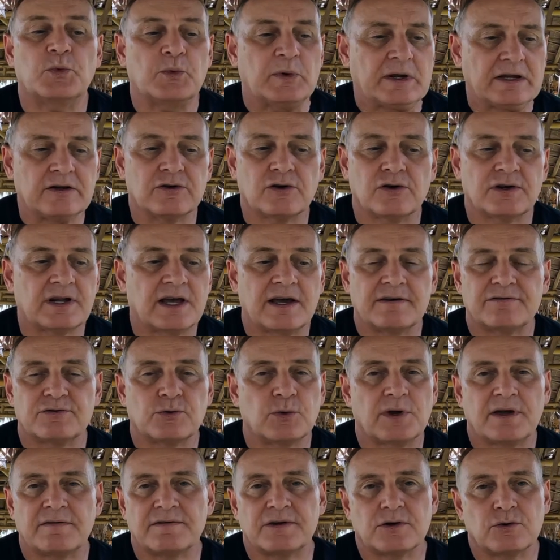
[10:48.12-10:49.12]
we don't have
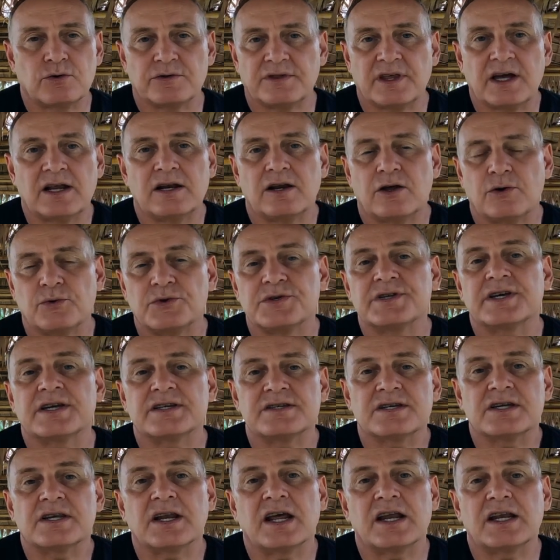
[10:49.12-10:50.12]
to have it on that low
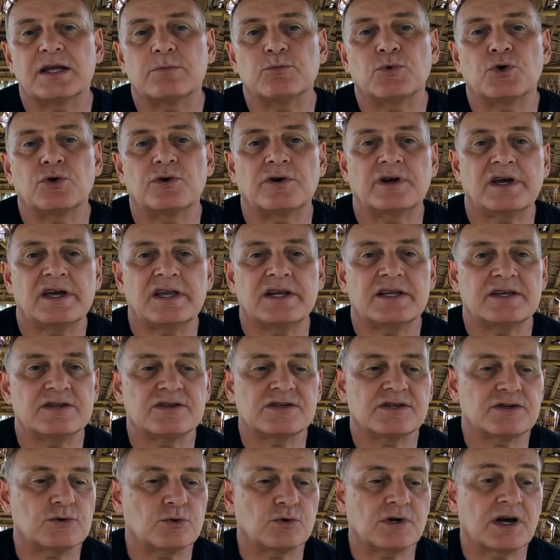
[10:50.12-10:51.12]
setting anymore, and
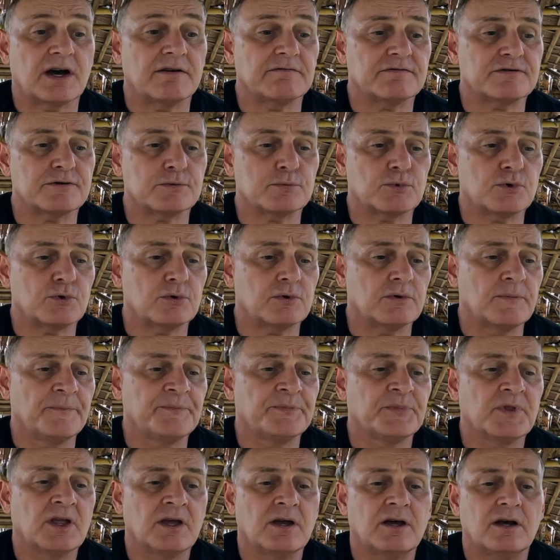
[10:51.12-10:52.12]
it's still comfortable
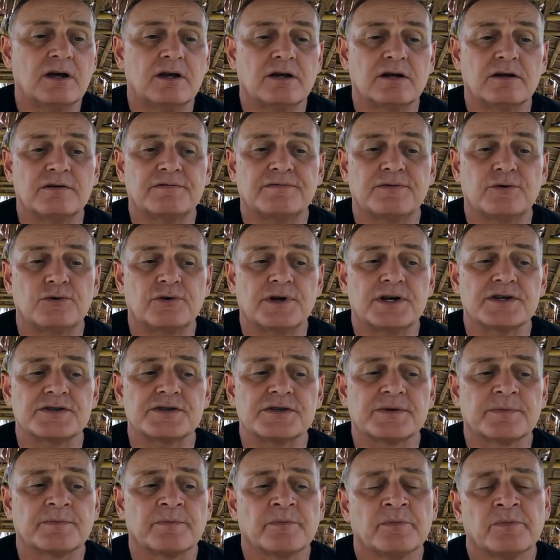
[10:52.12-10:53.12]
for
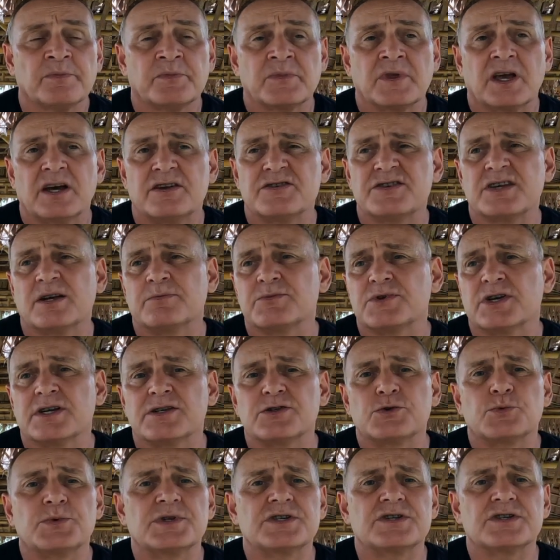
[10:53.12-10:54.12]
us. And
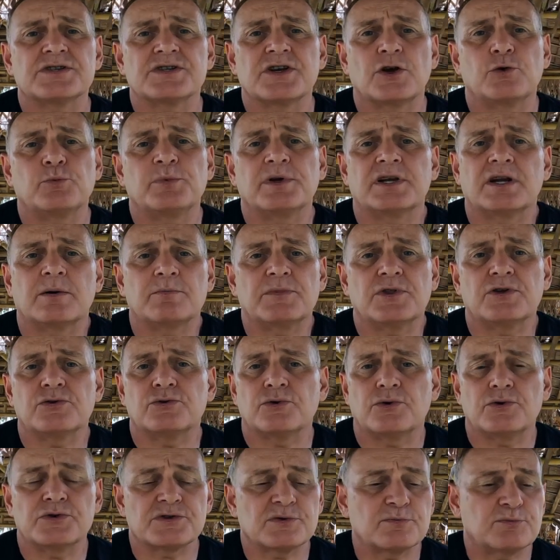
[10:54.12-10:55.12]
sometimes we just open up the
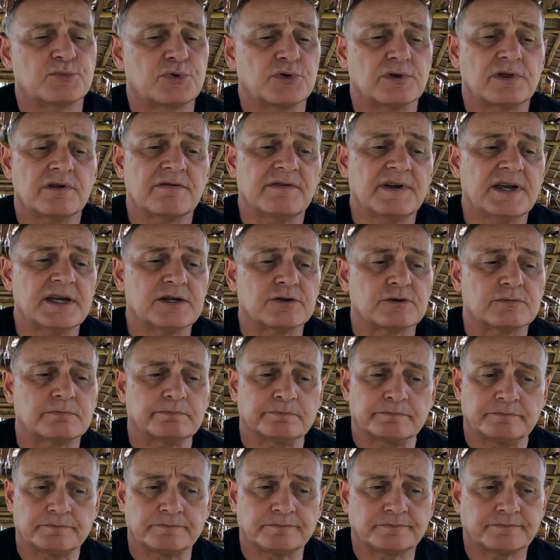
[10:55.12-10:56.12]
doors and put the fan on,
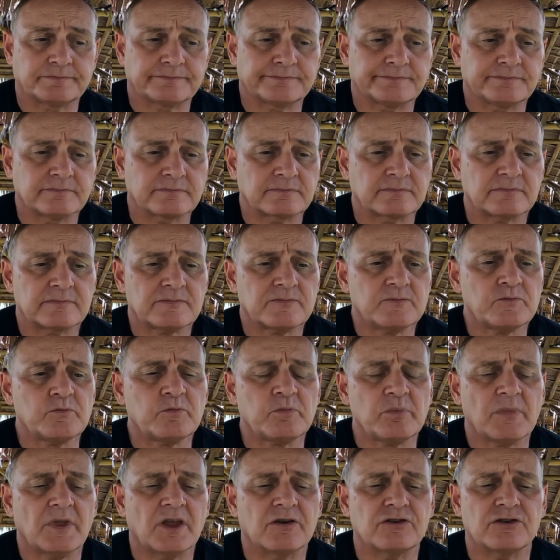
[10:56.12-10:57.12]

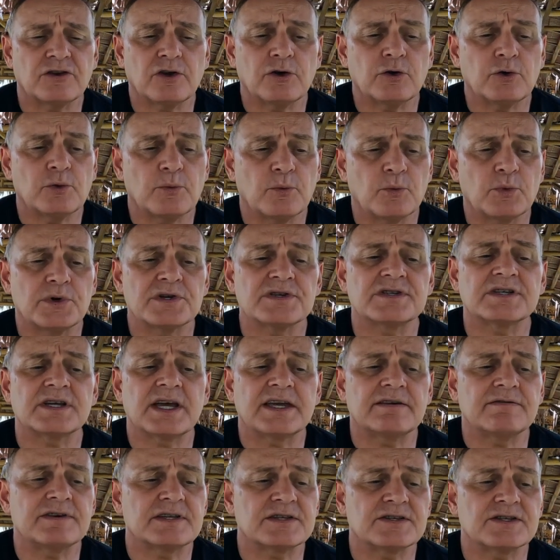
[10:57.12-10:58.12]
so we're
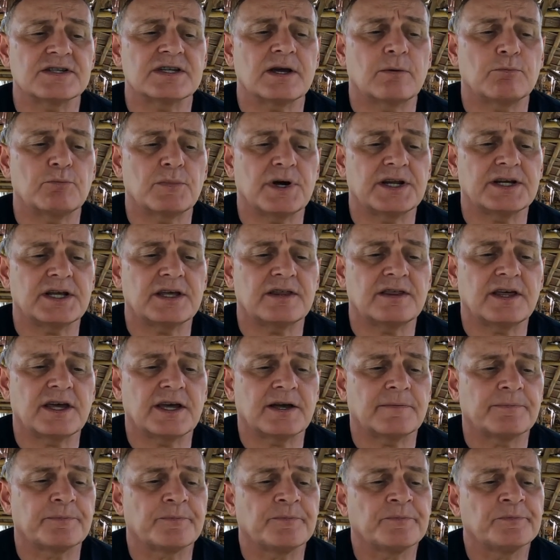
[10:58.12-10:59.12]
saving some money
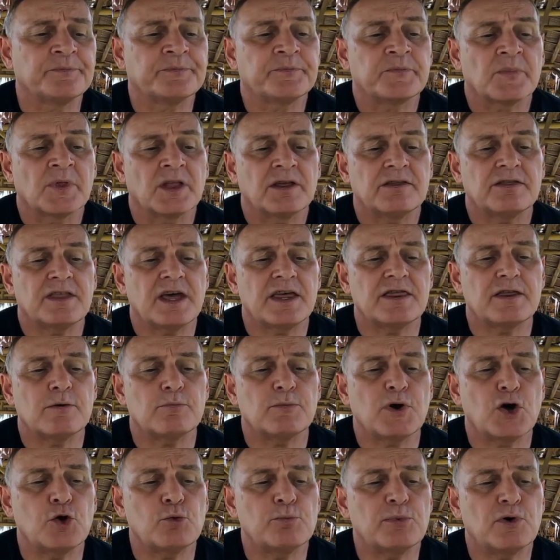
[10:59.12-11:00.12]
there. Then the
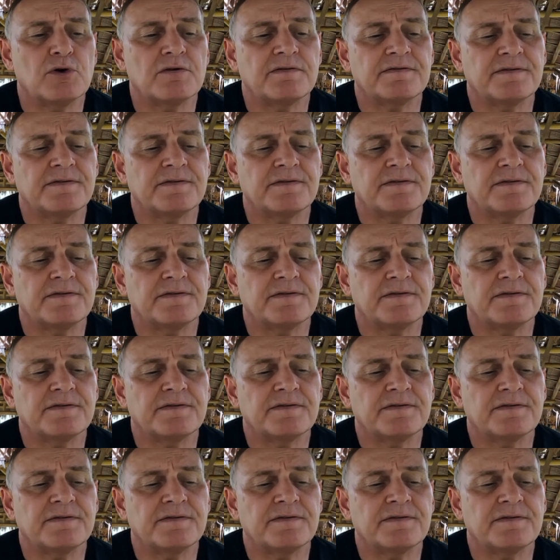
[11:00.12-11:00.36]
mobile